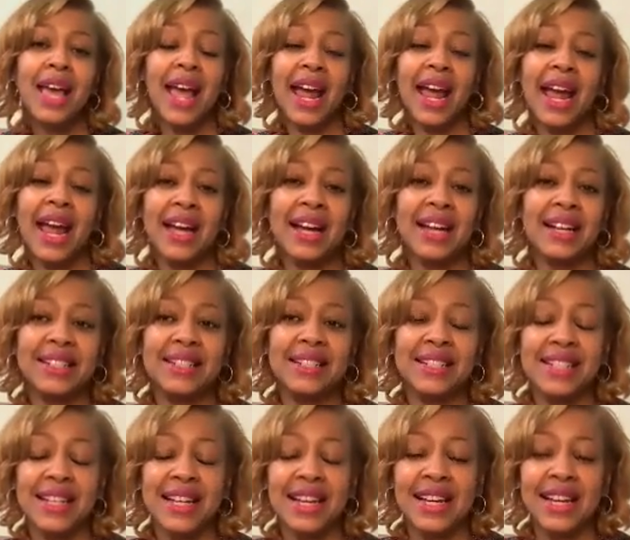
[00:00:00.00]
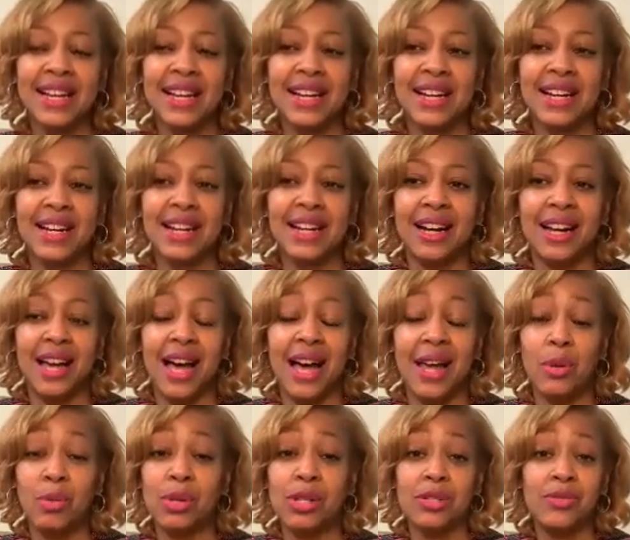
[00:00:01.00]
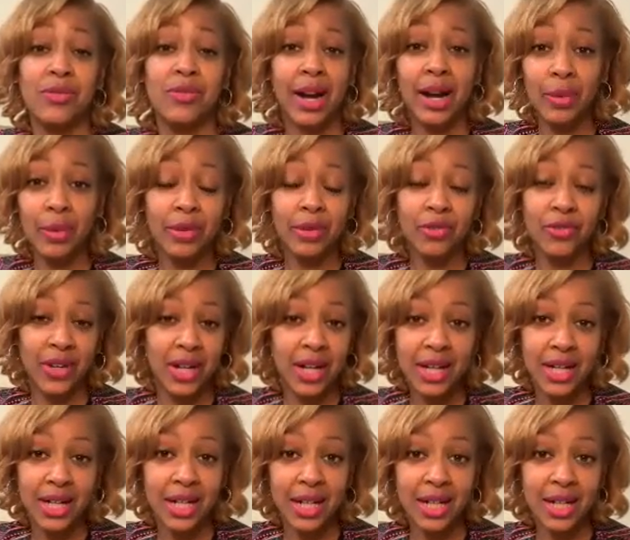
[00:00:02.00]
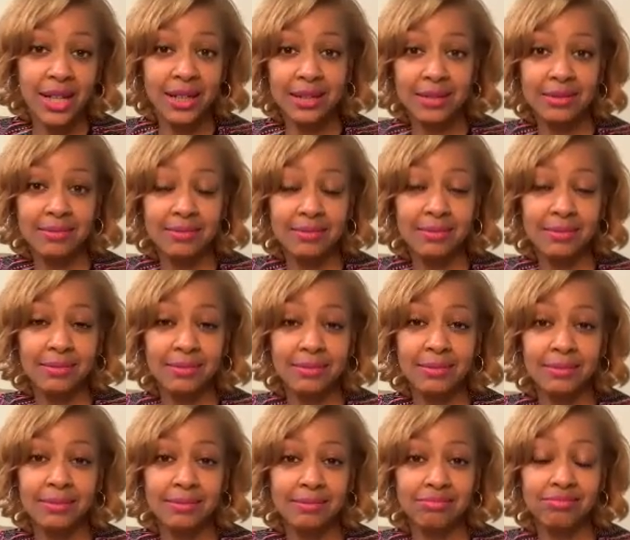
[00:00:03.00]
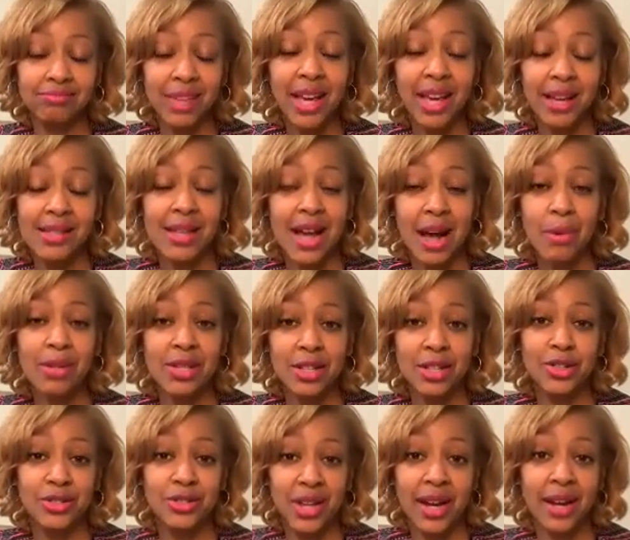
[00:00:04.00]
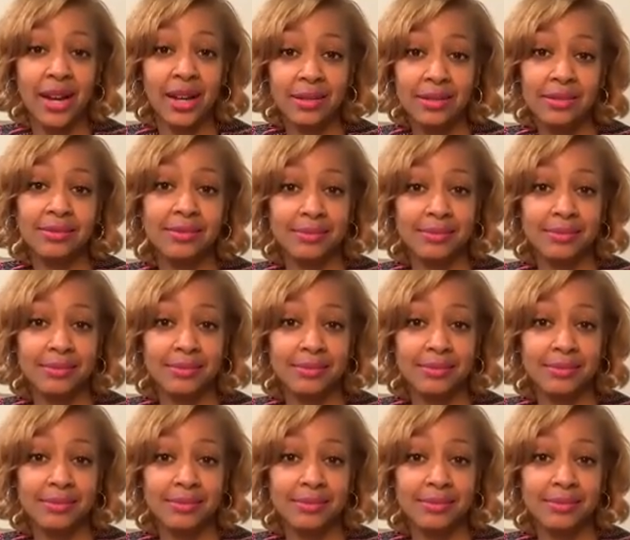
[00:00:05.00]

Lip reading: and it was very funny. Yes, I was entertained.